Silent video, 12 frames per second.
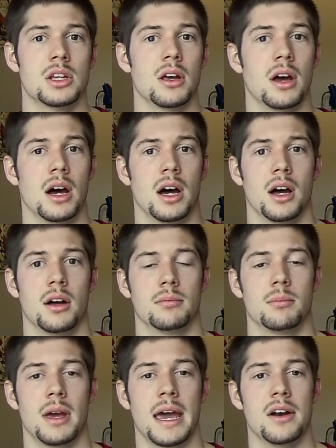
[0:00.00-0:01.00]

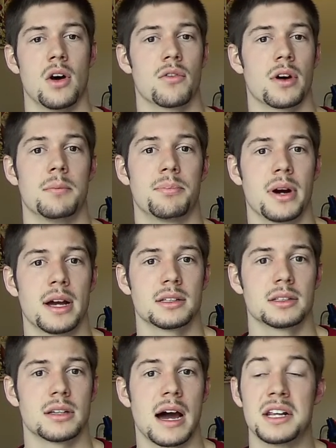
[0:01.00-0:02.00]
and overhead
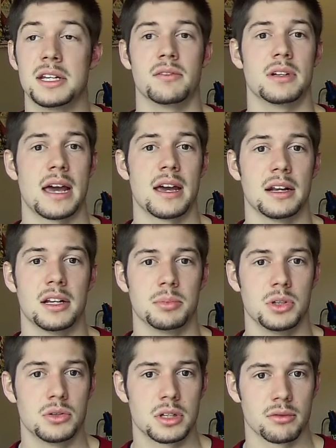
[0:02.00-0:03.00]
press, I didn't even end up
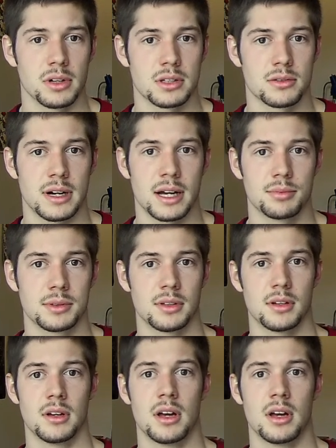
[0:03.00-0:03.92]
using wrist wraps.